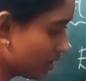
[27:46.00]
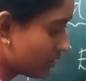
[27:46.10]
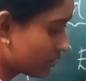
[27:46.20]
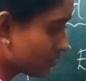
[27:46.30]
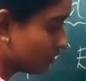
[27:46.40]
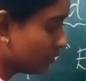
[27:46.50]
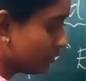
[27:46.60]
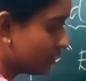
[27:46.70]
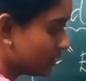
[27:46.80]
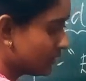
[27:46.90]
So
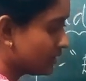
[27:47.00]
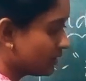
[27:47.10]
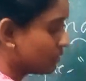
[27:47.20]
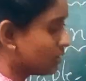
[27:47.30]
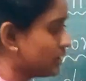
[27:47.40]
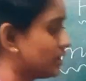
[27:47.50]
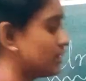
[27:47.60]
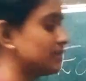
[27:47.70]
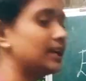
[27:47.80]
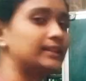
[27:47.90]

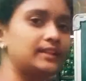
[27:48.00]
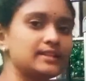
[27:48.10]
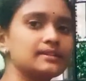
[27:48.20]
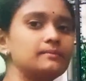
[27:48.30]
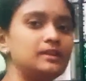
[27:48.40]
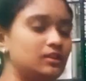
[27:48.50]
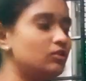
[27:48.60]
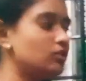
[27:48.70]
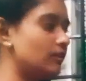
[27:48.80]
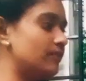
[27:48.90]
that is the meaning
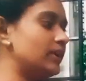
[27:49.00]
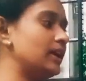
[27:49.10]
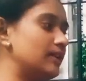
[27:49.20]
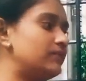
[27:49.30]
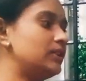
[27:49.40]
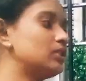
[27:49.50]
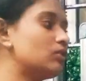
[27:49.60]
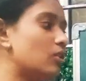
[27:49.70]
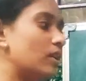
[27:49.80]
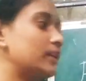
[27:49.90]
of the every
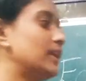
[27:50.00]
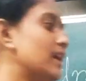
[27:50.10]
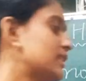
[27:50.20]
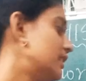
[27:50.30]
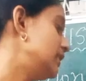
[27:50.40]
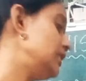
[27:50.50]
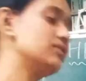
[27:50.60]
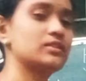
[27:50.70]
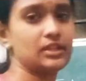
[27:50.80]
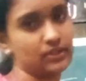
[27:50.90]
contact
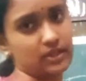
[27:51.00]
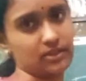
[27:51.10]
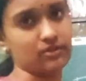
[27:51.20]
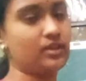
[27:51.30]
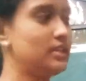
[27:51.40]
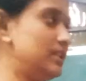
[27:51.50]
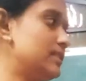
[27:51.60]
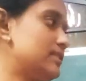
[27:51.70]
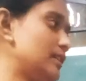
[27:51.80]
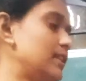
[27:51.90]
leaves a trace. So he
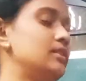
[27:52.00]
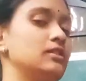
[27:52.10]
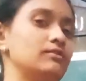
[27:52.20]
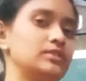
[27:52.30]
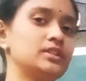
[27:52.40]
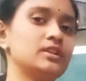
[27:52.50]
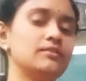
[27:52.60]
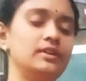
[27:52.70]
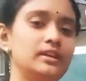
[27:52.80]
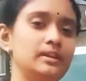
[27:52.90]
said, which is a
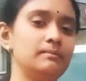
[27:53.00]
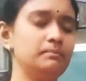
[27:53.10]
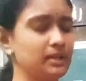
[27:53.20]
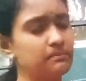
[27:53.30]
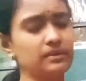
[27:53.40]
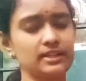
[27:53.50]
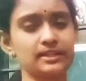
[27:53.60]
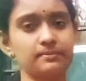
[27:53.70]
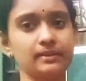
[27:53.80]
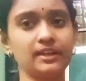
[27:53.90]
very big
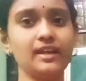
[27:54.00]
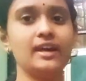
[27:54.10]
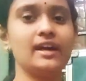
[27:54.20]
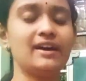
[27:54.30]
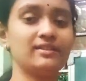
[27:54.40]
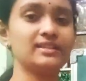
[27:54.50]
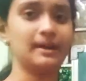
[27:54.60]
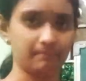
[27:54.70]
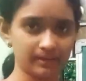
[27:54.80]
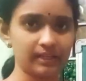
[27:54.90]
principle and is
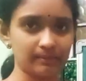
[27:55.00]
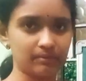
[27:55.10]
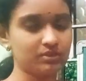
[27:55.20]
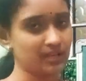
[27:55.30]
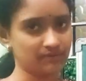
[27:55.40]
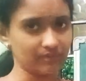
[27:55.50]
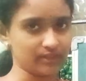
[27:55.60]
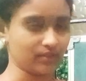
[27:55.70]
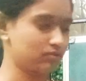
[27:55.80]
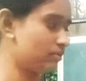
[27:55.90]
applicable to
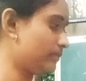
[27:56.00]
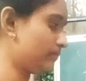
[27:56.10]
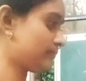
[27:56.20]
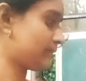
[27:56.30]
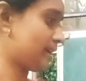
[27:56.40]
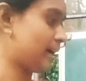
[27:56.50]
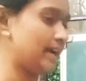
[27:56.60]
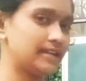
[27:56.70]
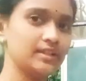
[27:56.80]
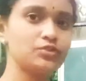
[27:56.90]
everything. So I
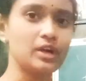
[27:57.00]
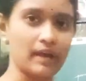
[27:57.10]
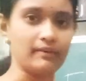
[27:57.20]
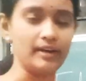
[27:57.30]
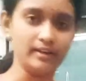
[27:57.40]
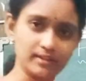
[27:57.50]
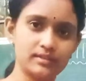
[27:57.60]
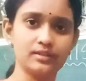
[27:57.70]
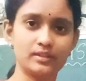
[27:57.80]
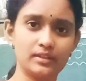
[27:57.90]
guess you have
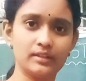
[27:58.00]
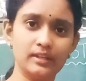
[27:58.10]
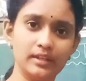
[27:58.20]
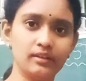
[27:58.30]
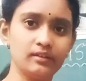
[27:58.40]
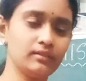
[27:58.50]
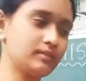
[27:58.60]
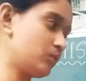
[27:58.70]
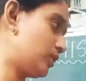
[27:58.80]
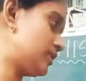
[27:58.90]
understood till here
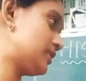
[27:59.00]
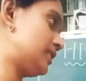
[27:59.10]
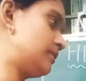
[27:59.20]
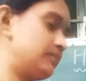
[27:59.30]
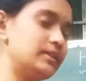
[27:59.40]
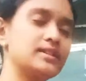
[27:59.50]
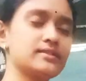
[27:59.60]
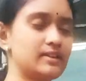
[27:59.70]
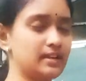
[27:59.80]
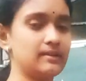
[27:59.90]
what is the, this is
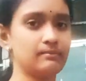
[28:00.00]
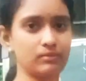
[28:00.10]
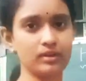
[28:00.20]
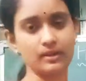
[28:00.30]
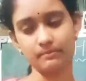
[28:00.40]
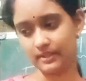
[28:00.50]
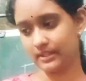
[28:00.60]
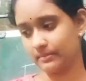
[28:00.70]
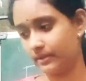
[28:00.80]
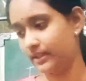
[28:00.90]
very important principle.